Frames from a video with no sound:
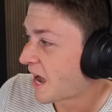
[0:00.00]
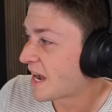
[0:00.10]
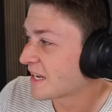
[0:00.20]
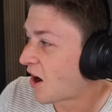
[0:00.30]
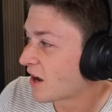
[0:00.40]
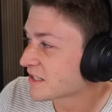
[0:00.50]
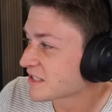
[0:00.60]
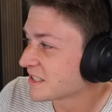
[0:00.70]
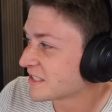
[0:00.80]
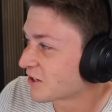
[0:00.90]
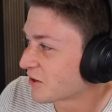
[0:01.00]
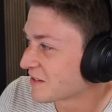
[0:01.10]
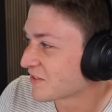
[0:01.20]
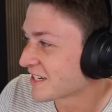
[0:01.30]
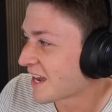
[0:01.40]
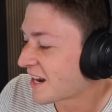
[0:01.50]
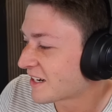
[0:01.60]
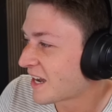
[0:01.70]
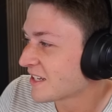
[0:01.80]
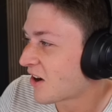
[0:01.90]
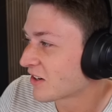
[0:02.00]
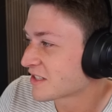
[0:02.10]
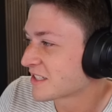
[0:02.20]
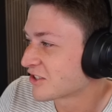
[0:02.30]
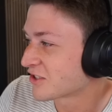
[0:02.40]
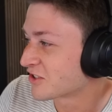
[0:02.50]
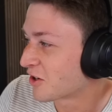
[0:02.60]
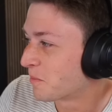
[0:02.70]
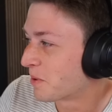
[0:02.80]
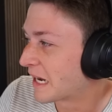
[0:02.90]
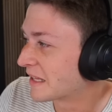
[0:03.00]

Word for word: I honestly don't even. Yeah, I, honestly just don't buy